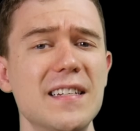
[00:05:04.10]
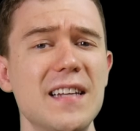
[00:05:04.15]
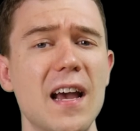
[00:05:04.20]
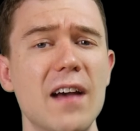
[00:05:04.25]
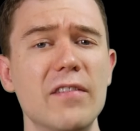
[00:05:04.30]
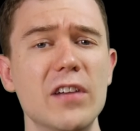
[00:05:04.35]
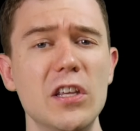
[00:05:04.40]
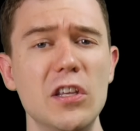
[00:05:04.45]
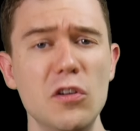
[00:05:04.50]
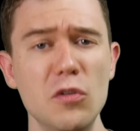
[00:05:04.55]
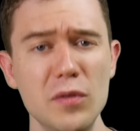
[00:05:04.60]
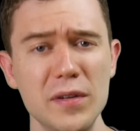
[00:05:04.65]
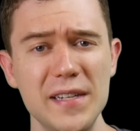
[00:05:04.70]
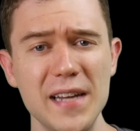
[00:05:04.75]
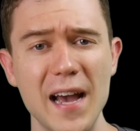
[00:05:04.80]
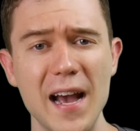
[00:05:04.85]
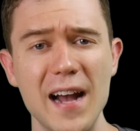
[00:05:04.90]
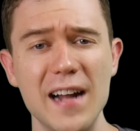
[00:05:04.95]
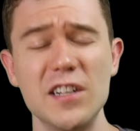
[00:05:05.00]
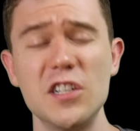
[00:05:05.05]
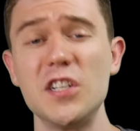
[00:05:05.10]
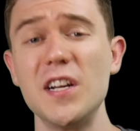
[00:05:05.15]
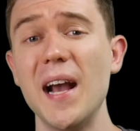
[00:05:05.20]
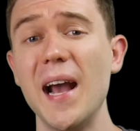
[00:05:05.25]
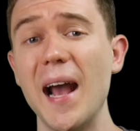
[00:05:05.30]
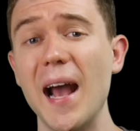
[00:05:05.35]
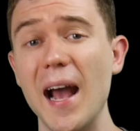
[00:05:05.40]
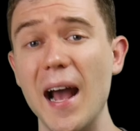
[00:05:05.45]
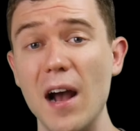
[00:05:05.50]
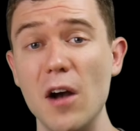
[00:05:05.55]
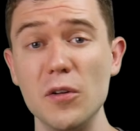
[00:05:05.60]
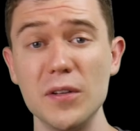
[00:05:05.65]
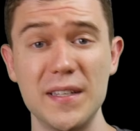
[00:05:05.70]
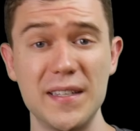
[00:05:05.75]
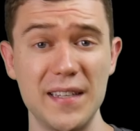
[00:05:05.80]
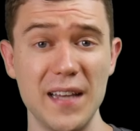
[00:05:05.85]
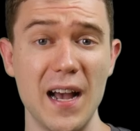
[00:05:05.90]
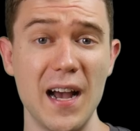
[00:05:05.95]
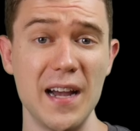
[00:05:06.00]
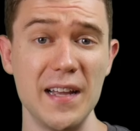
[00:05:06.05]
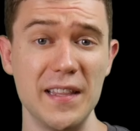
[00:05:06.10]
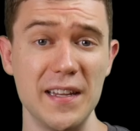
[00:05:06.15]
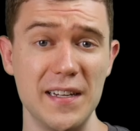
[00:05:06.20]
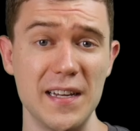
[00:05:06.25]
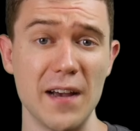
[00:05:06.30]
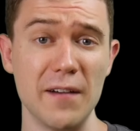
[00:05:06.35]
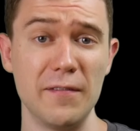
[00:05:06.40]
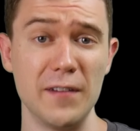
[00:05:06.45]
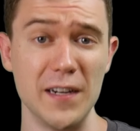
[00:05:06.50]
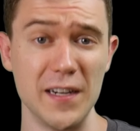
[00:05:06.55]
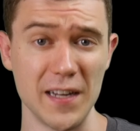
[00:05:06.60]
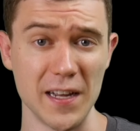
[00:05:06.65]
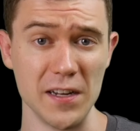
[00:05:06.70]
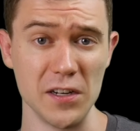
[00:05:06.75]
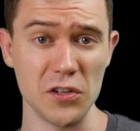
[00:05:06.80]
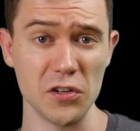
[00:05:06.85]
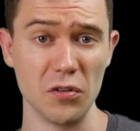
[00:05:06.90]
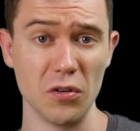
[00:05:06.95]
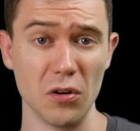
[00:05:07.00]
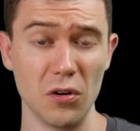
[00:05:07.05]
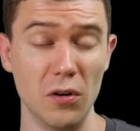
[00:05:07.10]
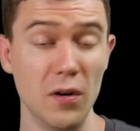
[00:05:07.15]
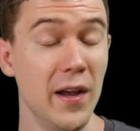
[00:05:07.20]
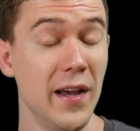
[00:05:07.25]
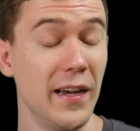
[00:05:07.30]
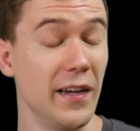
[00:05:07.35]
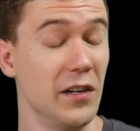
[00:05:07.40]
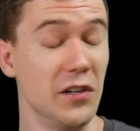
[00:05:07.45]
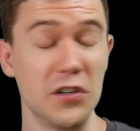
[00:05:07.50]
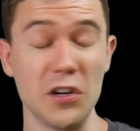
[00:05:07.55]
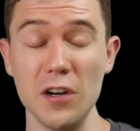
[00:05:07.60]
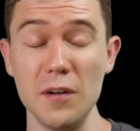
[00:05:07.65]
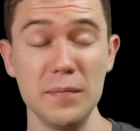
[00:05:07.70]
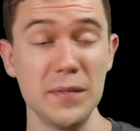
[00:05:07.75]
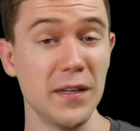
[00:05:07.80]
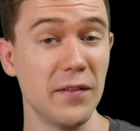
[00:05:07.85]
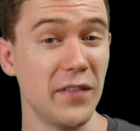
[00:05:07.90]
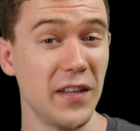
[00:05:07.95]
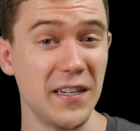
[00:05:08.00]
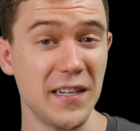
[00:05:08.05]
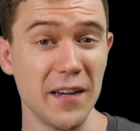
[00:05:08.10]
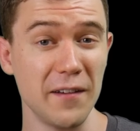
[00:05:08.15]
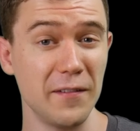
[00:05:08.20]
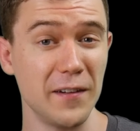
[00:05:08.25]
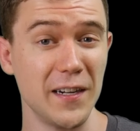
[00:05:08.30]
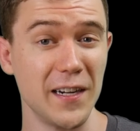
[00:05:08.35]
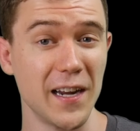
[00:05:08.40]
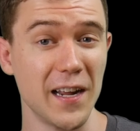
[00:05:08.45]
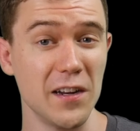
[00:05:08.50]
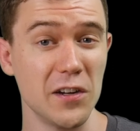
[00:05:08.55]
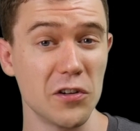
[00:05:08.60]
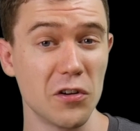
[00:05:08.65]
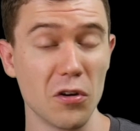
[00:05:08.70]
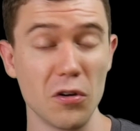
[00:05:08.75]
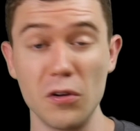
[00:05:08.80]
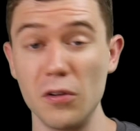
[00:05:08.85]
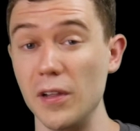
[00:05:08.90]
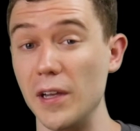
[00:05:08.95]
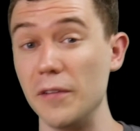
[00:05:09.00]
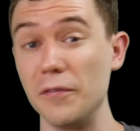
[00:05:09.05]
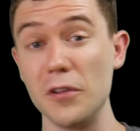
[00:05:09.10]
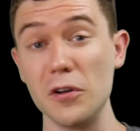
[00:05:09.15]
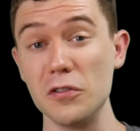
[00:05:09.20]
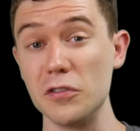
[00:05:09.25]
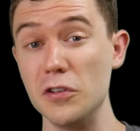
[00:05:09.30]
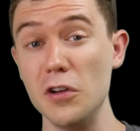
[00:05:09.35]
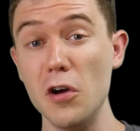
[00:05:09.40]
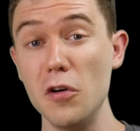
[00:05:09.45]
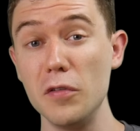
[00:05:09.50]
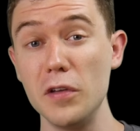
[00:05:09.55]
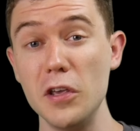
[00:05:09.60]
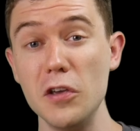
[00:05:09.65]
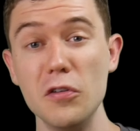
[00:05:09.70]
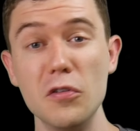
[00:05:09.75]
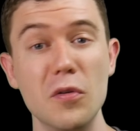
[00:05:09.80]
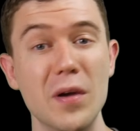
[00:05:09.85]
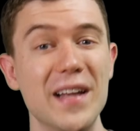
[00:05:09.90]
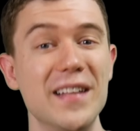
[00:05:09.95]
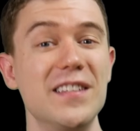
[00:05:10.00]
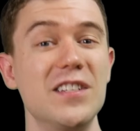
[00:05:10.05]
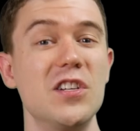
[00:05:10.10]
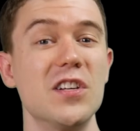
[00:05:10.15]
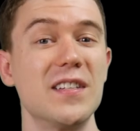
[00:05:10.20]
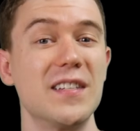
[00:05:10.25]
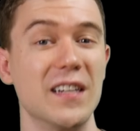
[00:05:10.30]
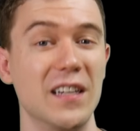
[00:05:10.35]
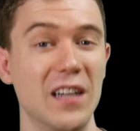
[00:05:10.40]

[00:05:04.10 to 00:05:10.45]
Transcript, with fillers: have a u attached outside the definite integral. In terms of the definite integral, if there's no u, it's just a